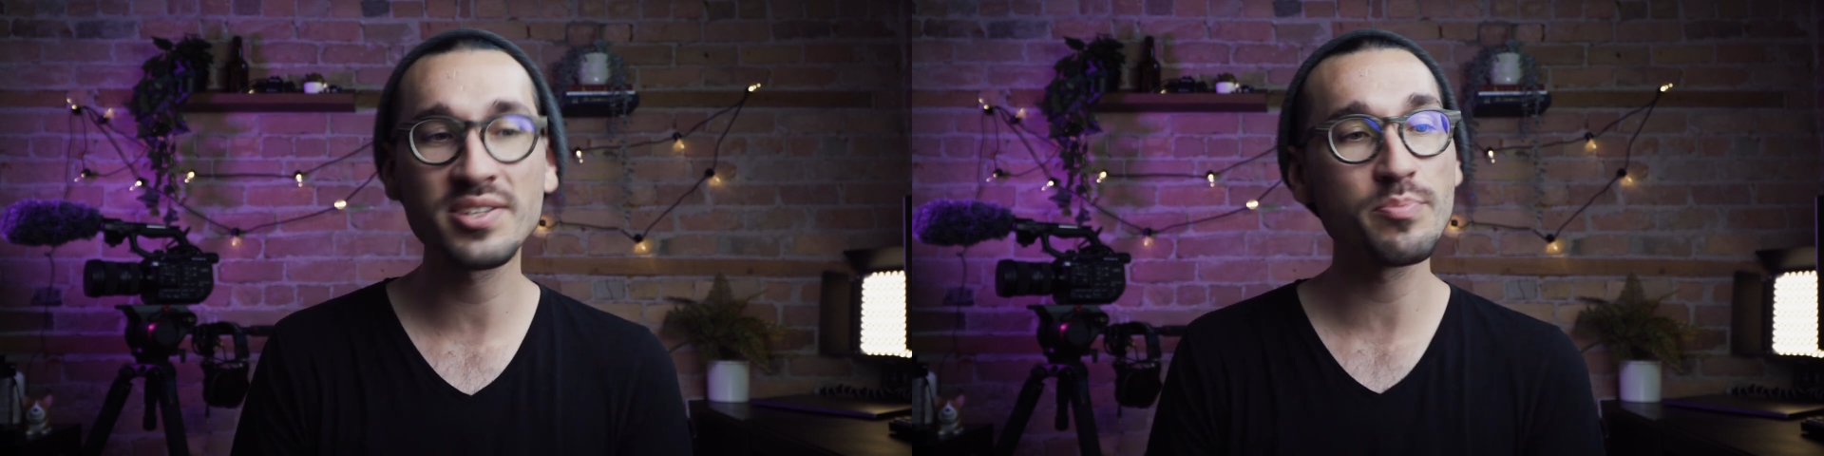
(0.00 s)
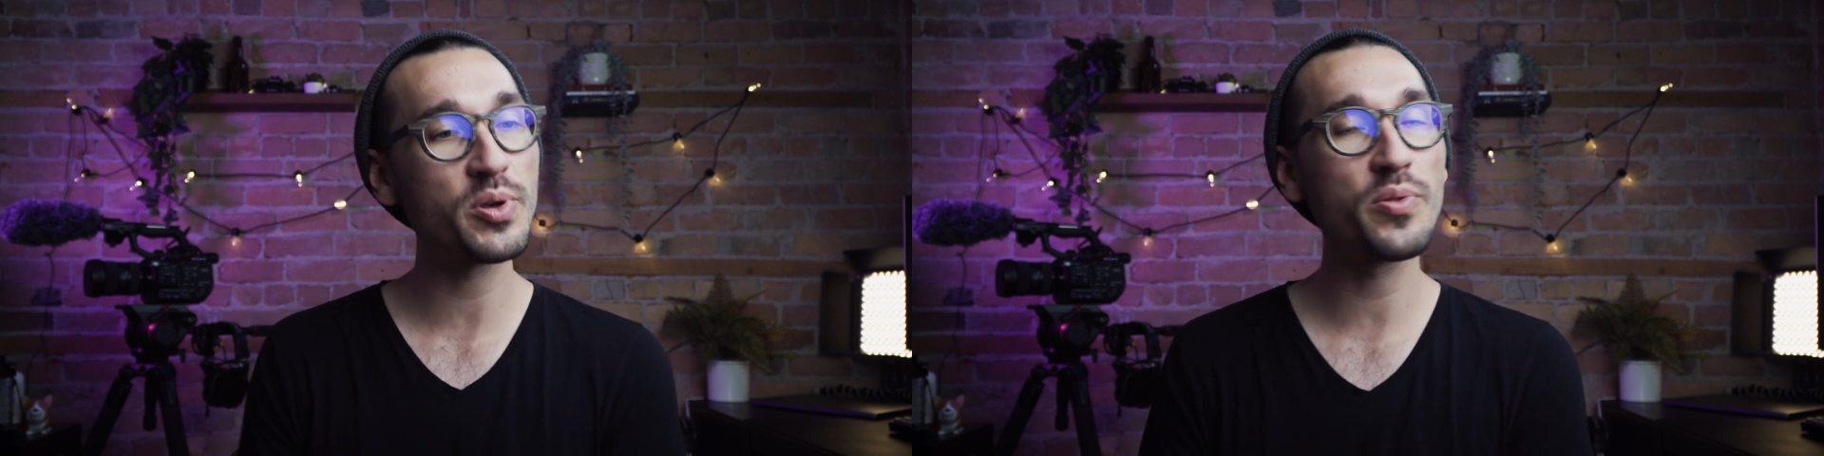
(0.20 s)

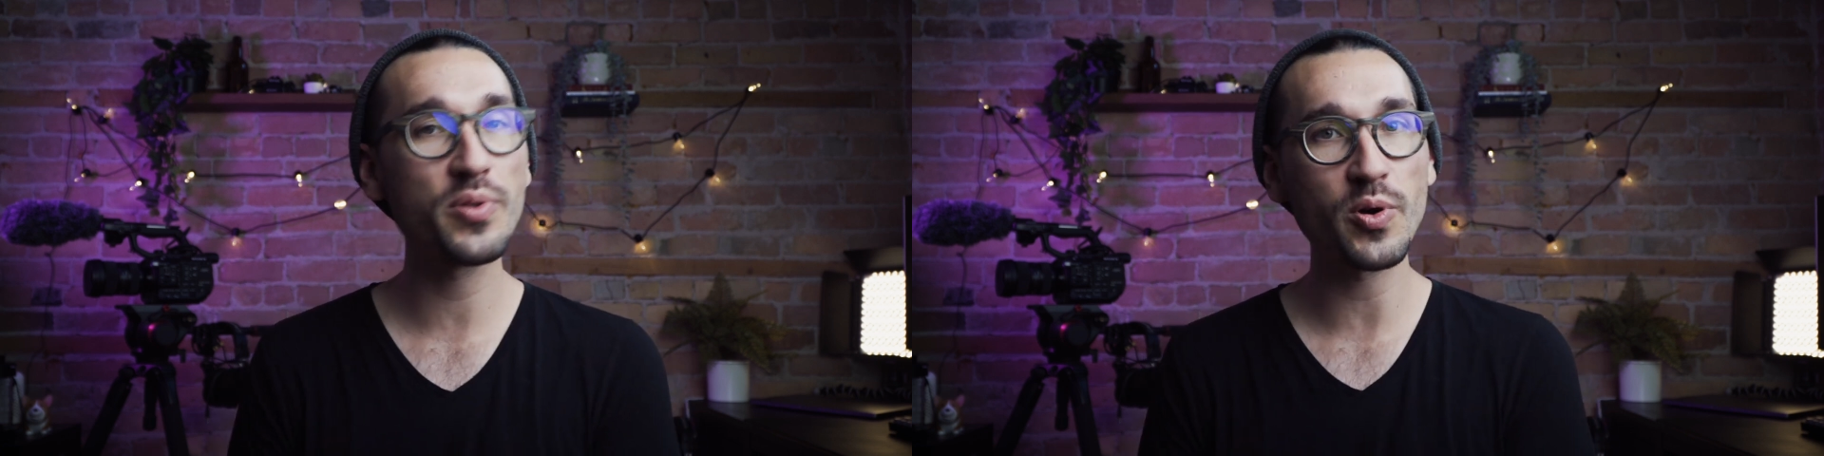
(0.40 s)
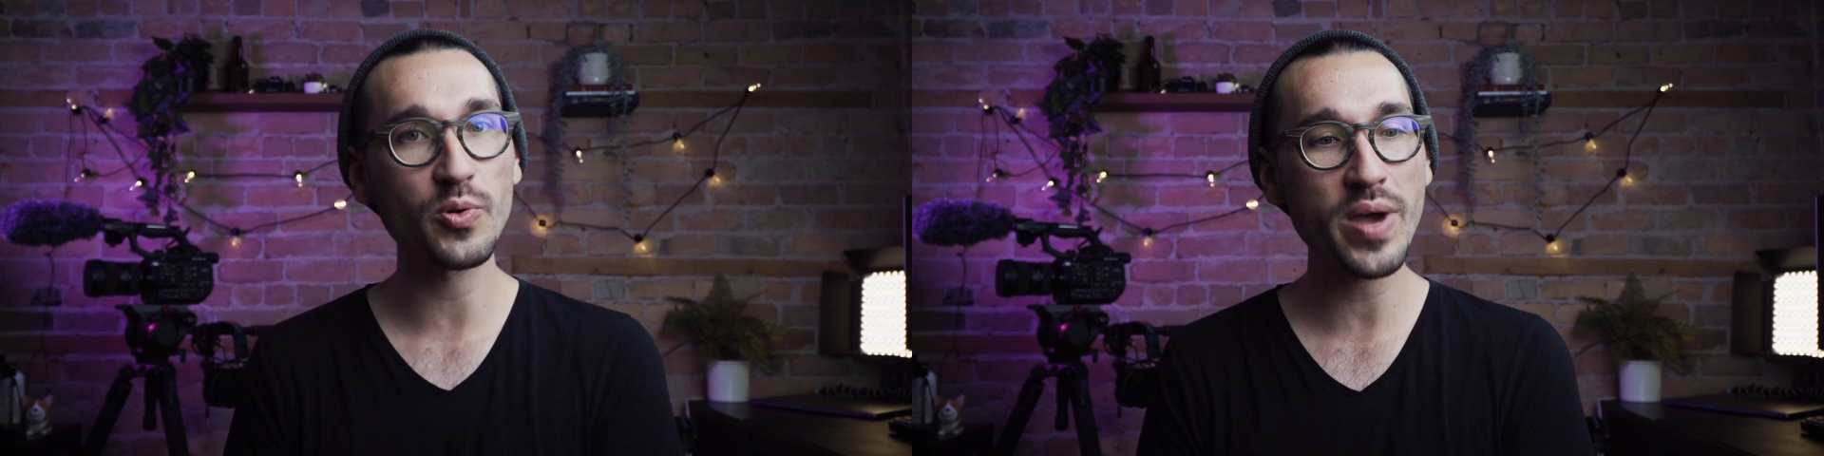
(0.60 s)
to build
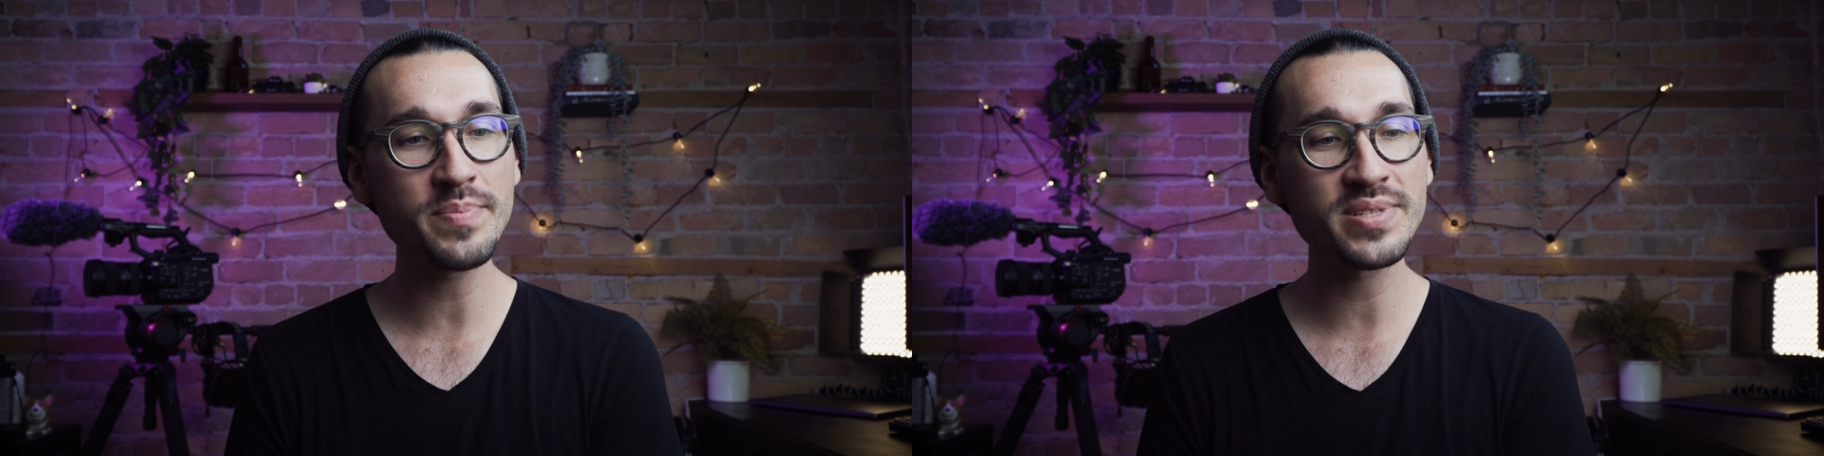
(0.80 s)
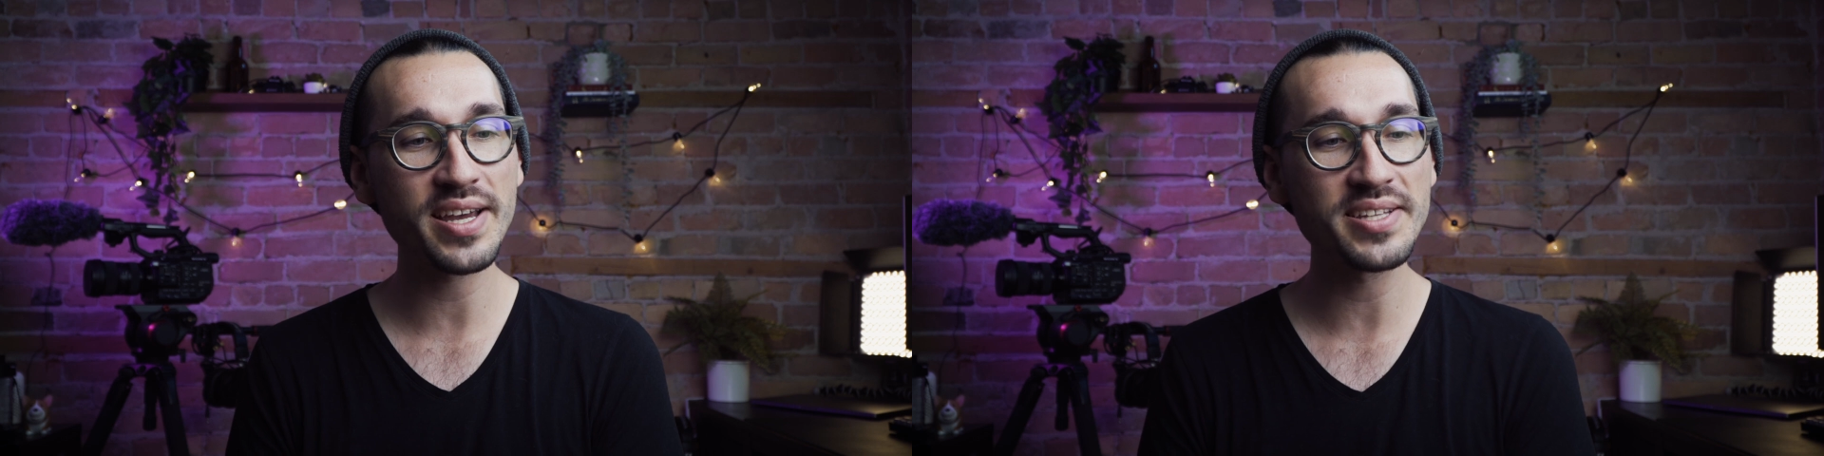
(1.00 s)
their own
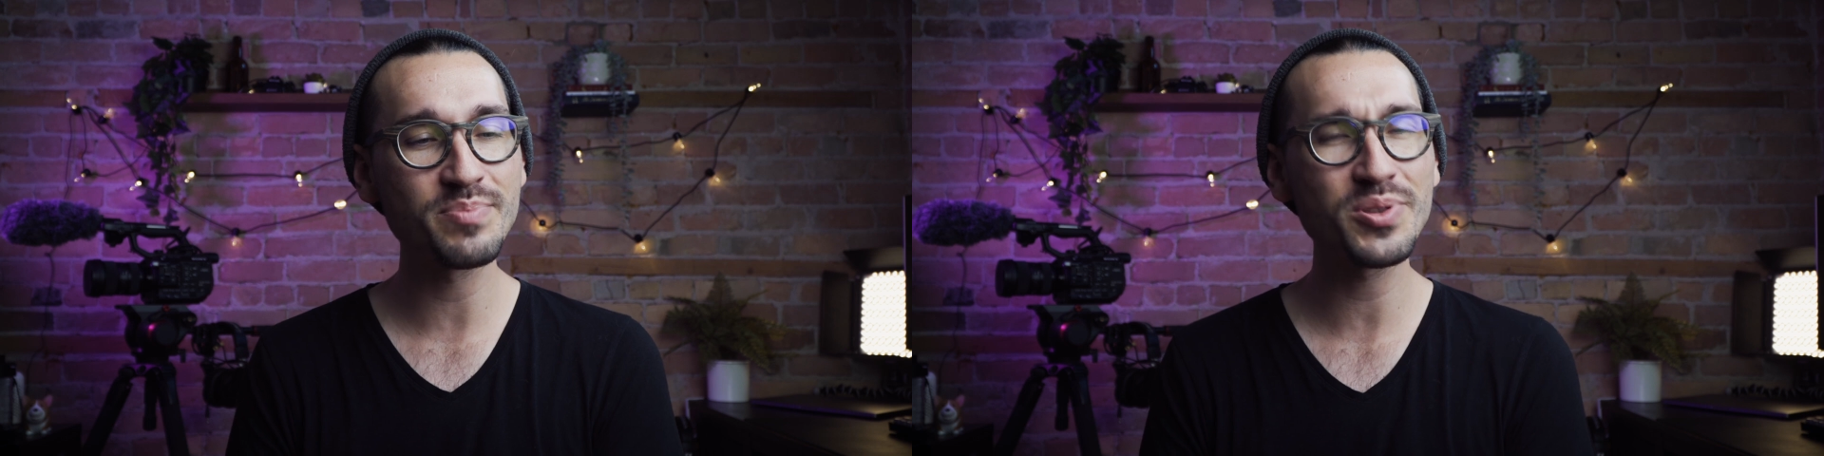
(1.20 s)
websites,